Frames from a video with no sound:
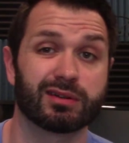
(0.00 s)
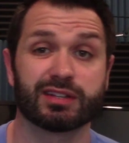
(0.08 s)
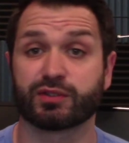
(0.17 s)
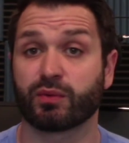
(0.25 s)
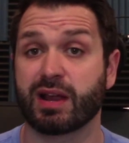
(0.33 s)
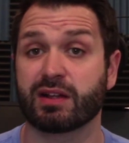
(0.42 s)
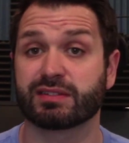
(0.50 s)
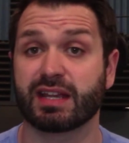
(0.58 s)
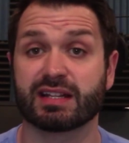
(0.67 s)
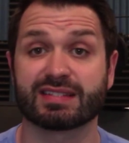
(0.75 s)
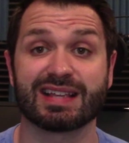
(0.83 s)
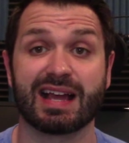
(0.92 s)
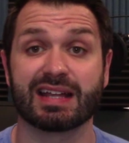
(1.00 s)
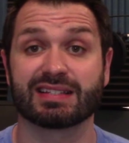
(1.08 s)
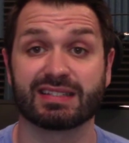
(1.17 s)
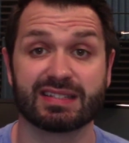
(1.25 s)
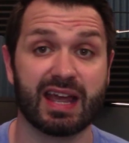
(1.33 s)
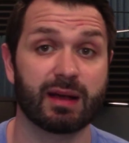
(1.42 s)
and it's around data
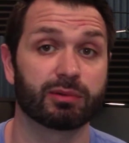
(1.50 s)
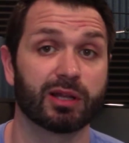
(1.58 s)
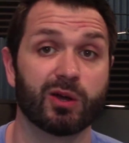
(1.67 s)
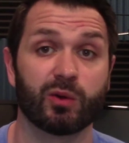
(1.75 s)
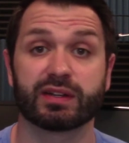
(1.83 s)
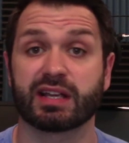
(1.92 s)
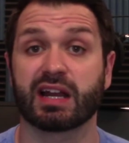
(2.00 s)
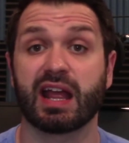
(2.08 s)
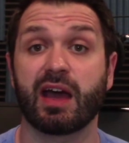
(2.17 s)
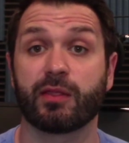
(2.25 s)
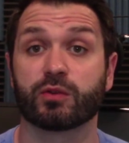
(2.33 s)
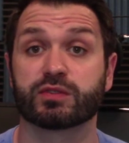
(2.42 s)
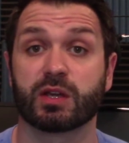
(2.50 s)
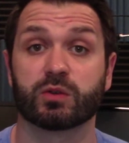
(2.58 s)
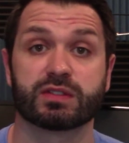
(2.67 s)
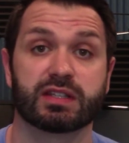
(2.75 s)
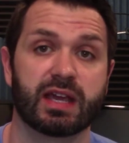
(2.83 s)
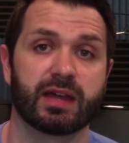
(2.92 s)
science and Tableau and kind of how those go
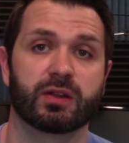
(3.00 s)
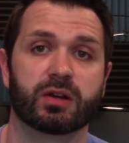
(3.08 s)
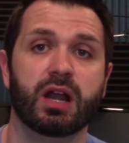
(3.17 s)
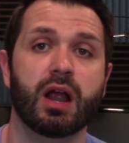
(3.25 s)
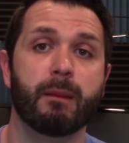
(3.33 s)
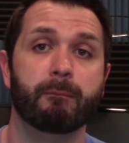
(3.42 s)
together.